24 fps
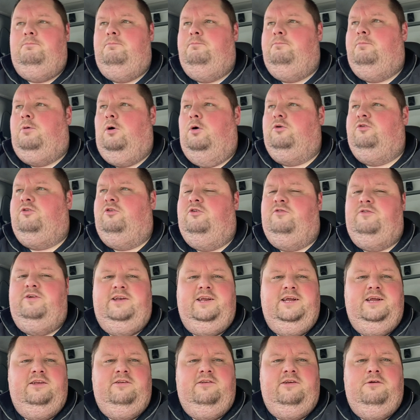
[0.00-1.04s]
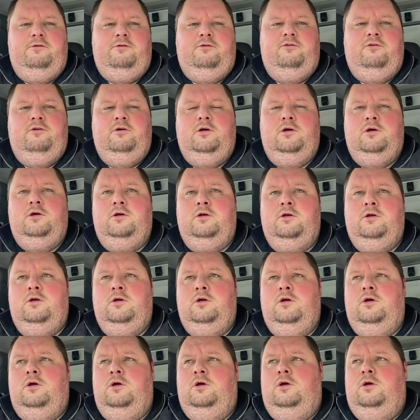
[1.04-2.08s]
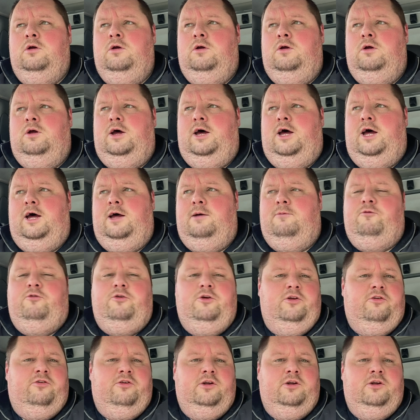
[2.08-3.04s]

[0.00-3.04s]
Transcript: boxes of adhesive. First,